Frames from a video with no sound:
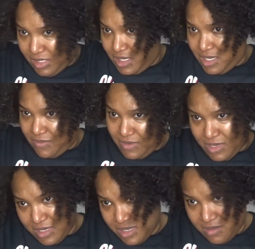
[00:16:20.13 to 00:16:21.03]
to give it
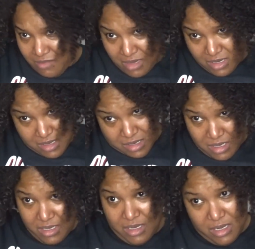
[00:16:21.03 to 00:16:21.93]
some
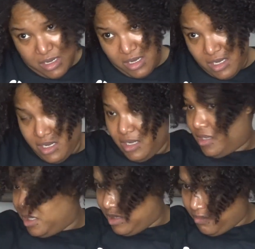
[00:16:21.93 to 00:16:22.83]

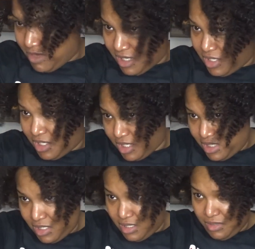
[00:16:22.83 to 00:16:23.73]

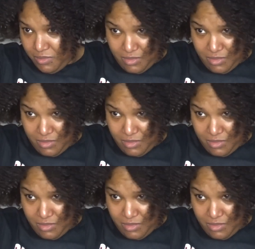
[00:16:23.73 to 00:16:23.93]
dimension.